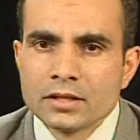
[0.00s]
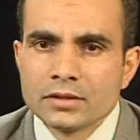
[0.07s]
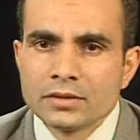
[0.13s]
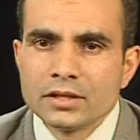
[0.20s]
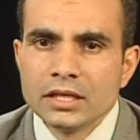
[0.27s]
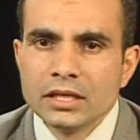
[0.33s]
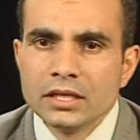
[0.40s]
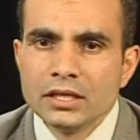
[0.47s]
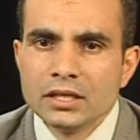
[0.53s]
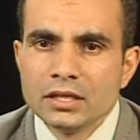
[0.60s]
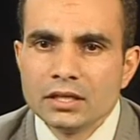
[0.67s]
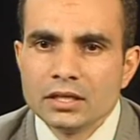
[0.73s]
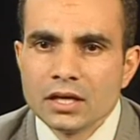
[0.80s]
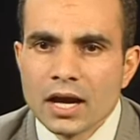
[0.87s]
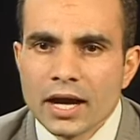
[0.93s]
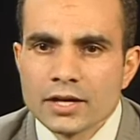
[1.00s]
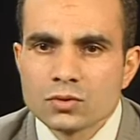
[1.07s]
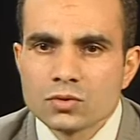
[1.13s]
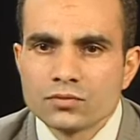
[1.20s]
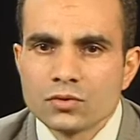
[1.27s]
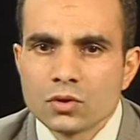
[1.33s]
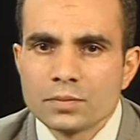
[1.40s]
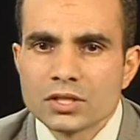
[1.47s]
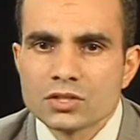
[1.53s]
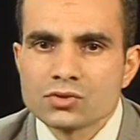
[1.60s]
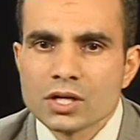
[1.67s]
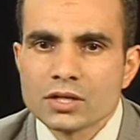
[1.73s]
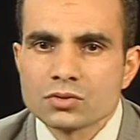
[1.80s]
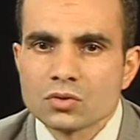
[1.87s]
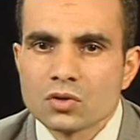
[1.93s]
The hydrophobic
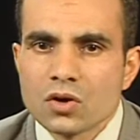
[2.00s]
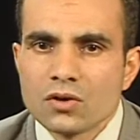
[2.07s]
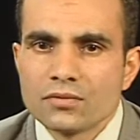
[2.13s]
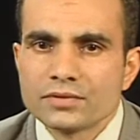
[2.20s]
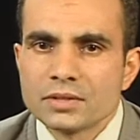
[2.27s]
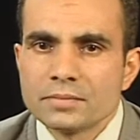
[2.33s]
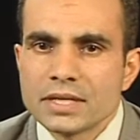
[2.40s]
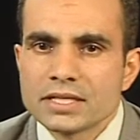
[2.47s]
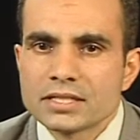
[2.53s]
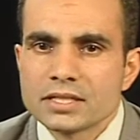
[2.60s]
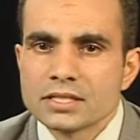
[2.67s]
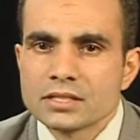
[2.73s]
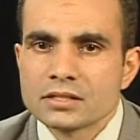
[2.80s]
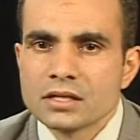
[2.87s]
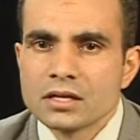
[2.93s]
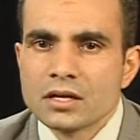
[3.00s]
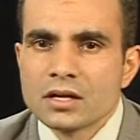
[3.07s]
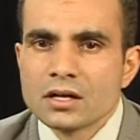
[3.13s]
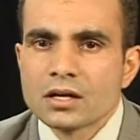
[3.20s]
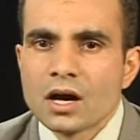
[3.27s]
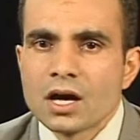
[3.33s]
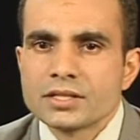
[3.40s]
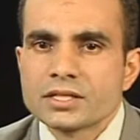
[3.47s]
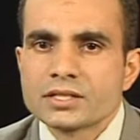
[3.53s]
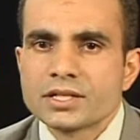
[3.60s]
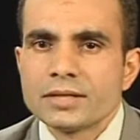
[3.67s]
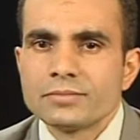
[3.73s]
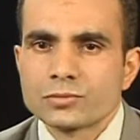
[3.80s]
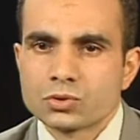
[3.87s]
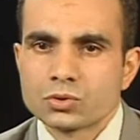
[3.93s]
structure of the bases causes
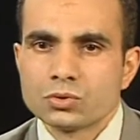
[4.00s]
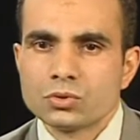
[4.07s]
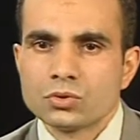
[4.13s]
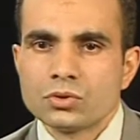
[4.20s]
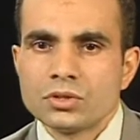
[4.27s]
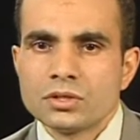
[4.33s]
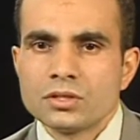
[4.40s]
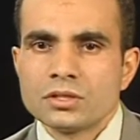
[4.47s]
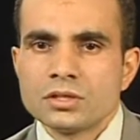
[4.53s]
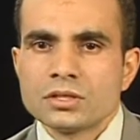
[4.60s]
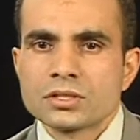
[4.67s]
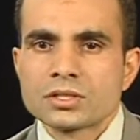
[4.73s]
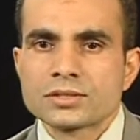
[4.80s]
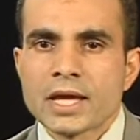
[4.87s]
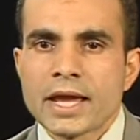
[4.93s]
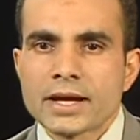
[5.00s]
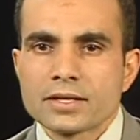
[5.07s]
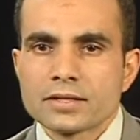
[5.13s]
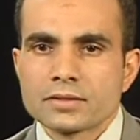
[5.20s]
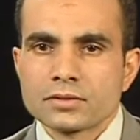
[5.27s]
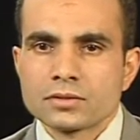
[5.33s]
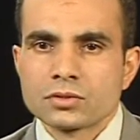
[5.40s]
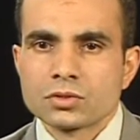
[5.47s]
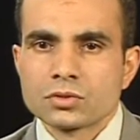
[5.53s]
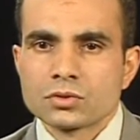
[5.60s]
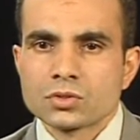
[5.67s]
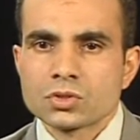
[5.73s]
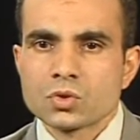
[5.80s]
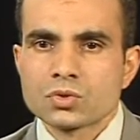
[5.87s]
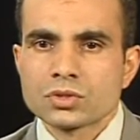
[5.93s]
them to stack
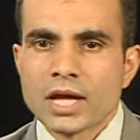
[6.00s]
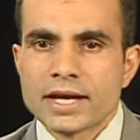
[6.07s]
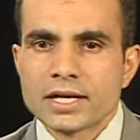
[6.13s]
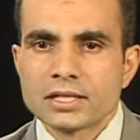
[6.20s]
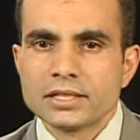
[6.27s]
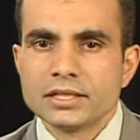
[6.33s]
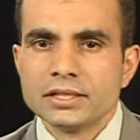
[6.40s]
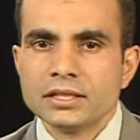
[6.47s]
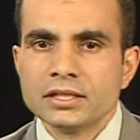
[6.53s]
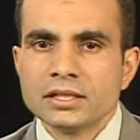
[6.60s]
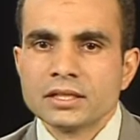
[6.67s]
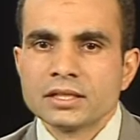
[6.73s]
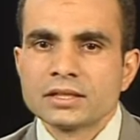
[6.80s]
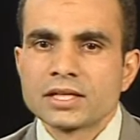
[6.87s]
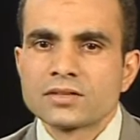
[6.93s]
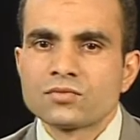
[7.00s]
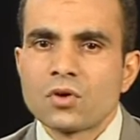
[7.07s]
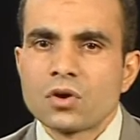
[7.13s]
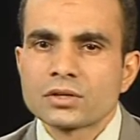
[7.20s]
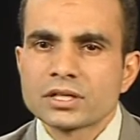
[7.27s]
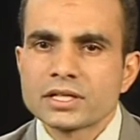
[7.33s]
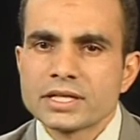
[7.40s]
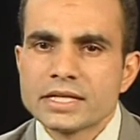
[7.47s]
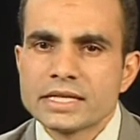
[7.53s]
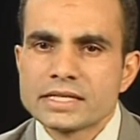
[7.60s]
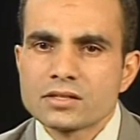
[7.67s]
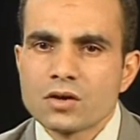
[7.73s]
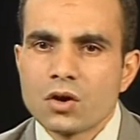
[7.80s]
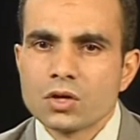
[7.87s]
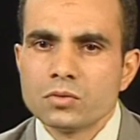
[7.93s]
so tightly that water is
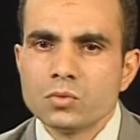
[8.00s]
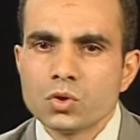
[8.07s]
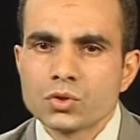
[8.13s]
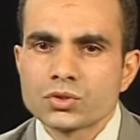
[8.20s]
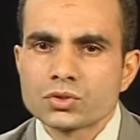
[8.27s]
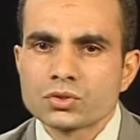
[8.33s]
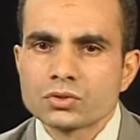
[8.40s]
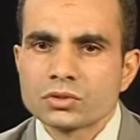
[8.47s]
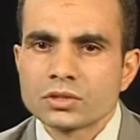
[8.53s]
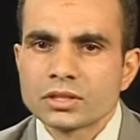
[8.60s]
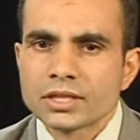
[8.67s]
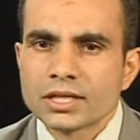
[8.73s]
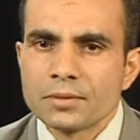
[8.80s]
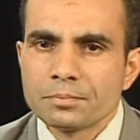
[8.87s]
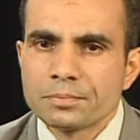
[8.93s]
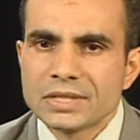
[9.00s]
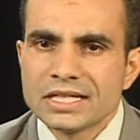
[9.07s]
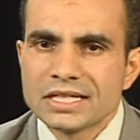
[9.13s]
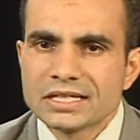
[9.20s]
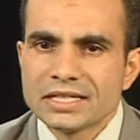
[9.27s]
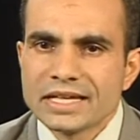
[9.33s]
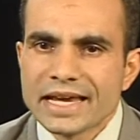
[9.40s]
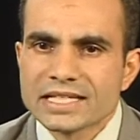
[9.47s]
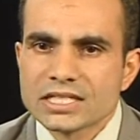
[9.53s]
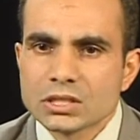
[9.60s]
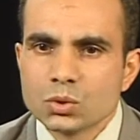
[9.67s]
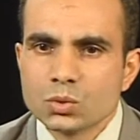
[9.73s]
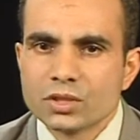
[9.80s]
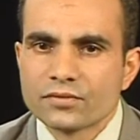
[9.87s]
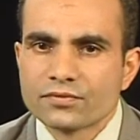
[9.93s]
almost completely
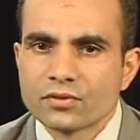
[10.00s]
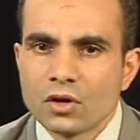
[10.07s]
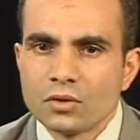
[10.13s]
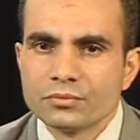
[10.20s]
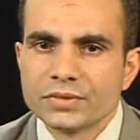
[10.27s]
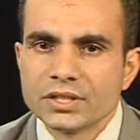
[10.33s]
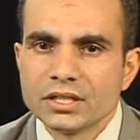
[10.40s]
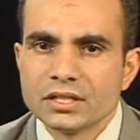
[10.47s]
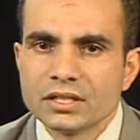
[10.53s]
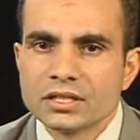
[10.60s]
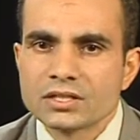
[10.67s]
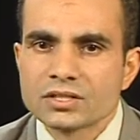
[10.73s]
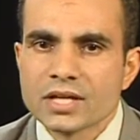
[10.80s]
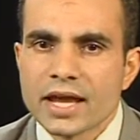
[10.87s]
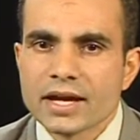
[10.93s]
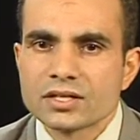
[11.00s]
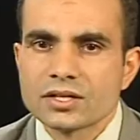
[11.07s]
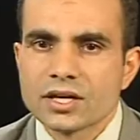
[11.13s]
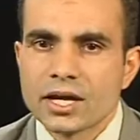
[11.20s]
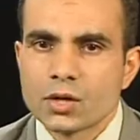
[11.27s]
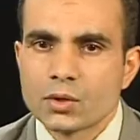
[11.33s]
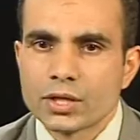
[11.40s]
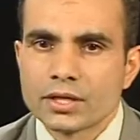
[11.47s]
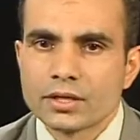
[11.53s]
excluded from the stacked array.